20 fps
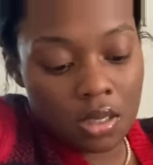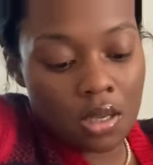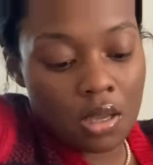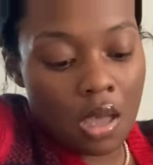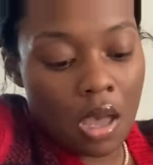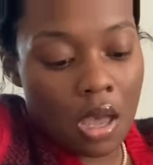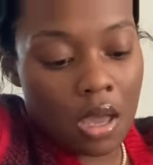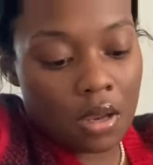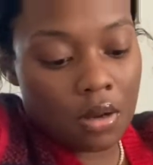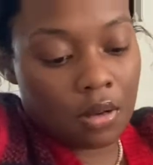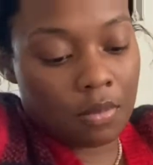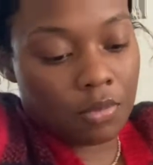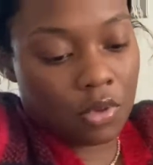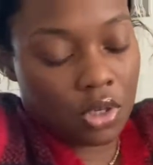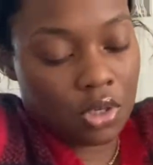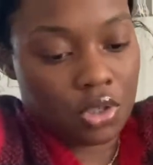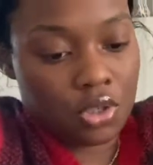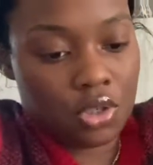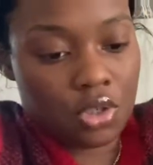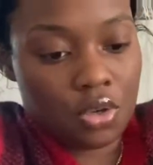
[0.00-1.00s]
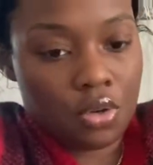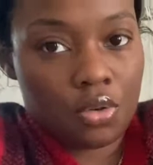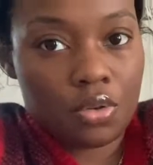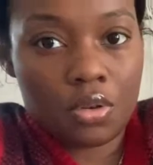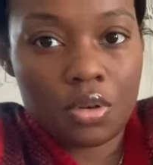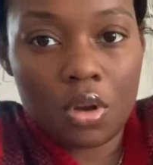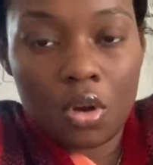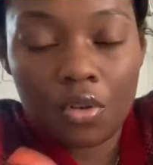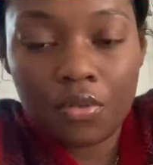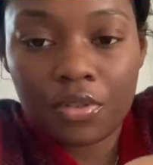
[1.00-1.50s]
I'm gonna show you.
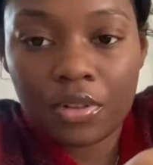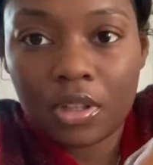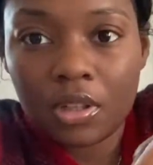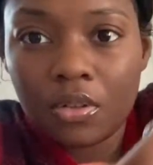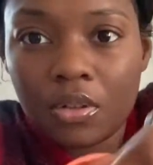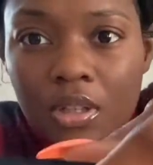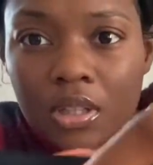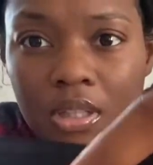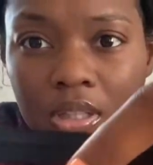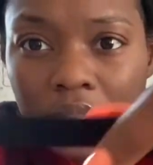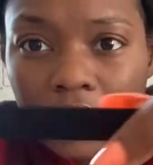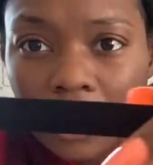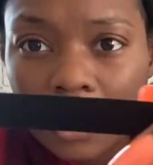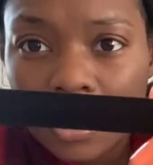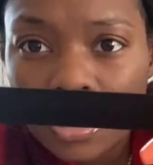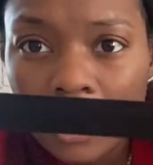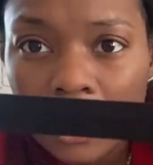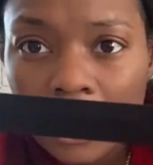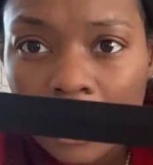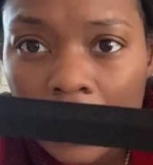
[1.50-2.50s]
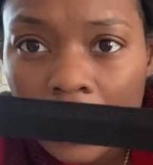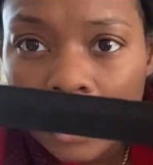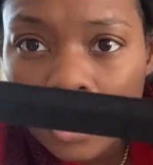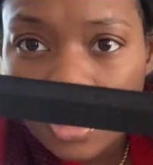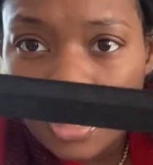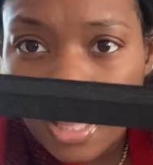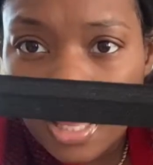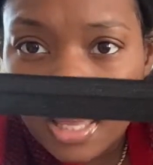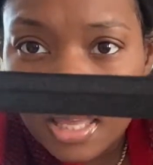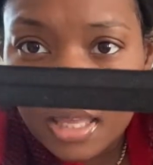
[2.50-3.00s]
Hopefully you can see.
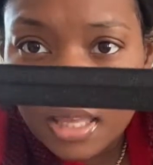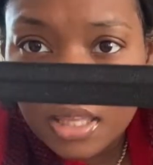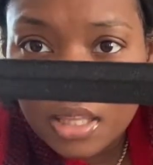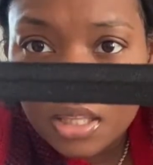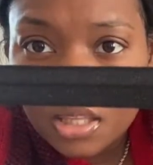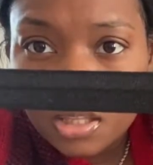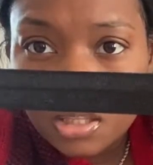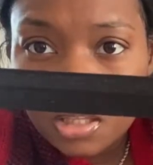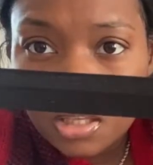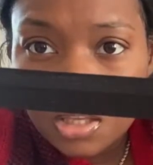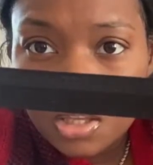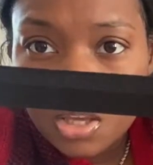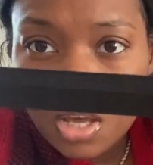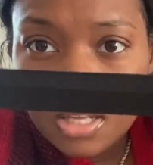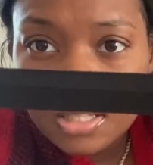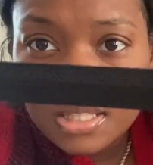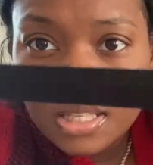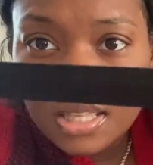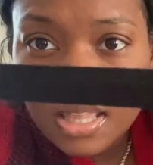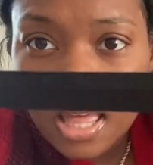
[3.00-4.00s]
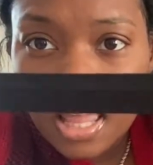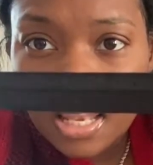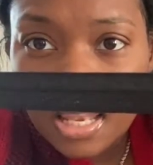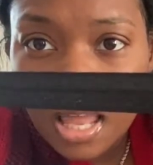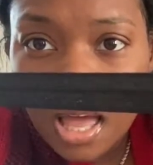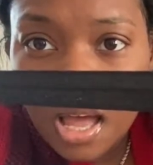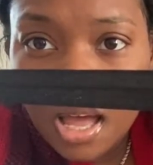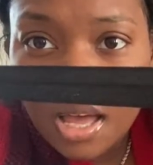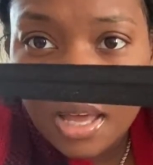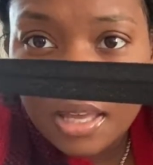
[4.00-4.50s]
Like, can y'all see that
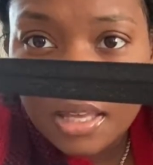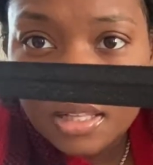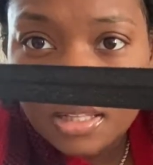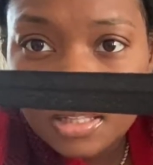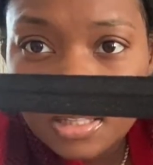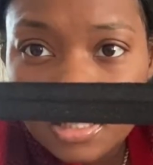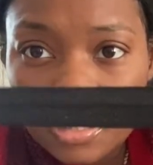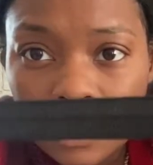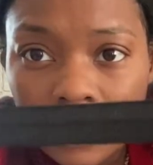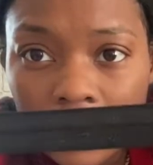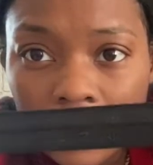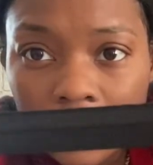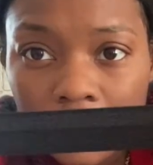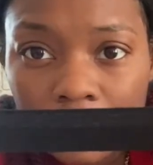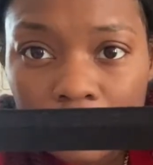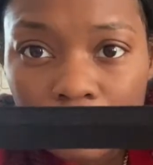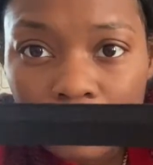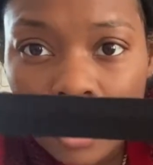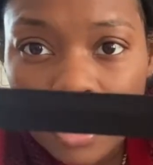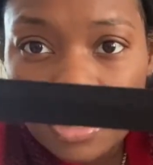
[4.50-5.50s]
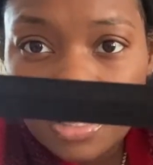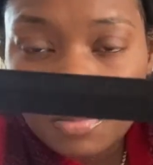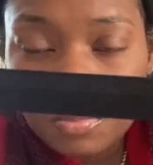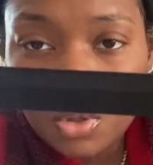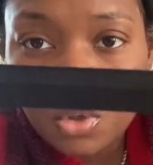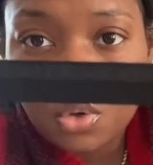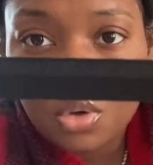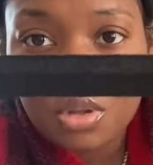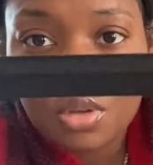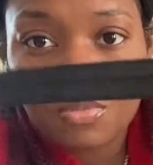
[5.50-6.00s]
line right in the middle
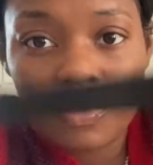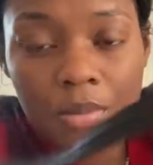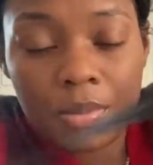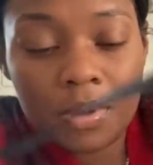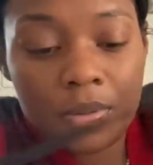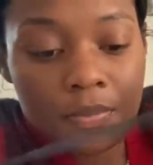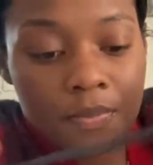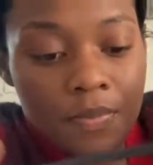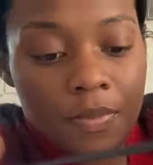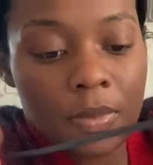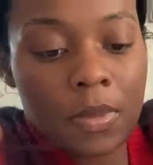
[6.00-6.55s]
of the ribbon?